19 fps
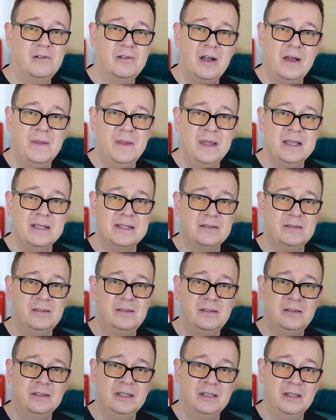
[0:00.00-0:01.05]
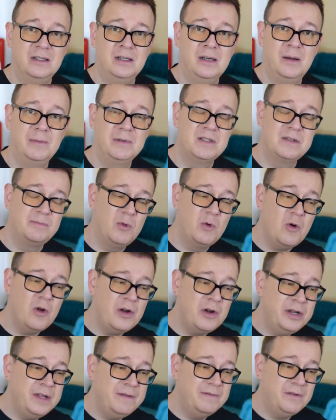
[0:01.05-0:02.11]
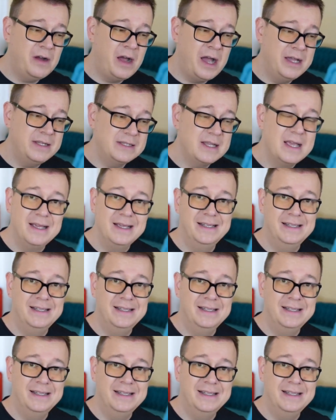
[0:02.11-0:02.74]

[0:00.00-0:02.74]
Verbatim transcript: run this on a smaller device